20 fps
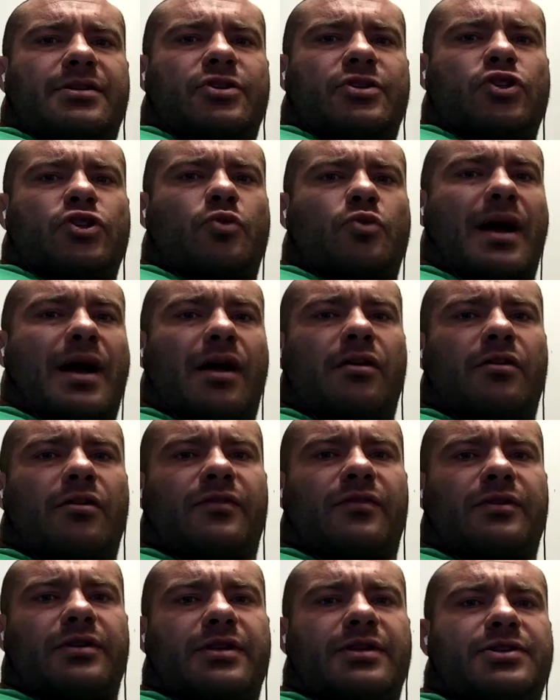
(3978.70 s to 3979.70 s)
modern medicine is
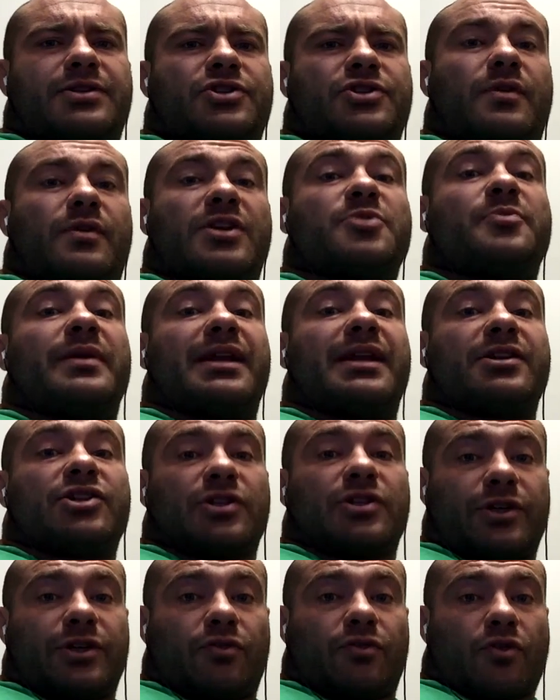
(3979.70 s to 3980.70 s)
so powerful and it's so
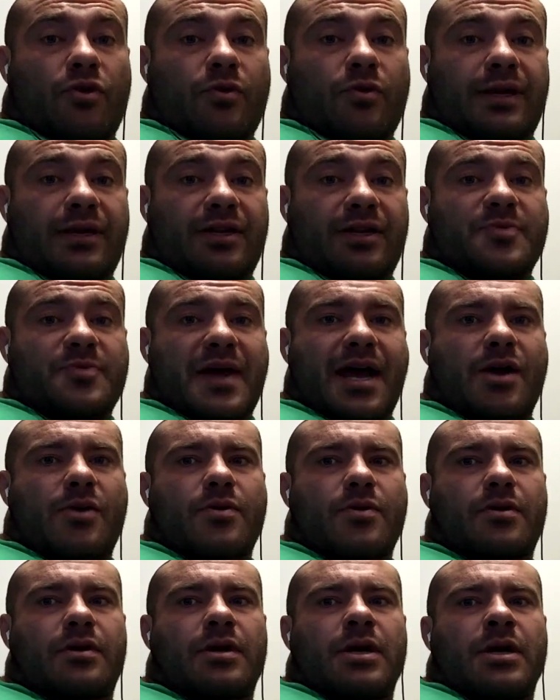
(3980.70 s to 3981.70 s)
exponentially growing in
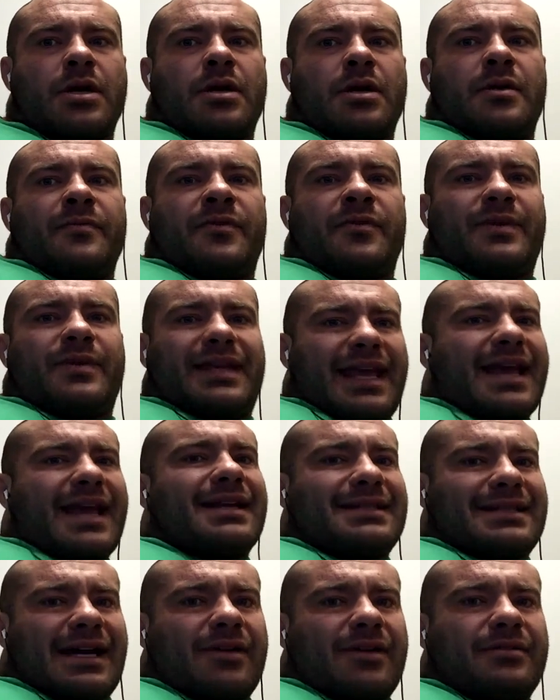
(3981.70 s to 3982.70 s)
its power,
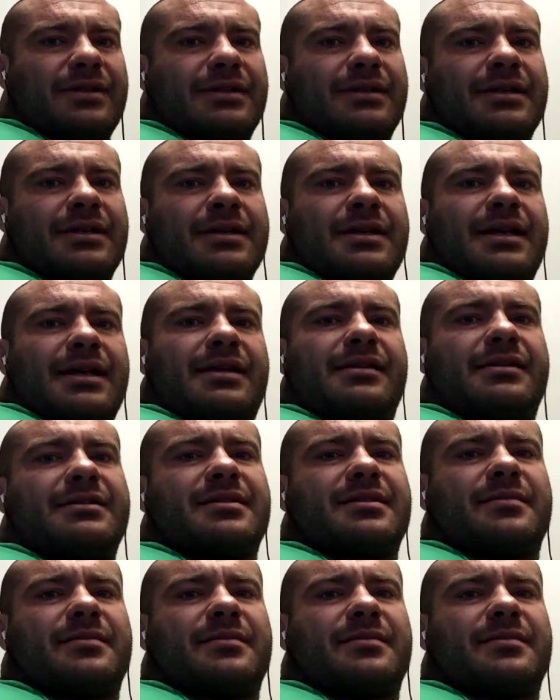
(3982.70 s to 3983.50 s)
we can't doubt it.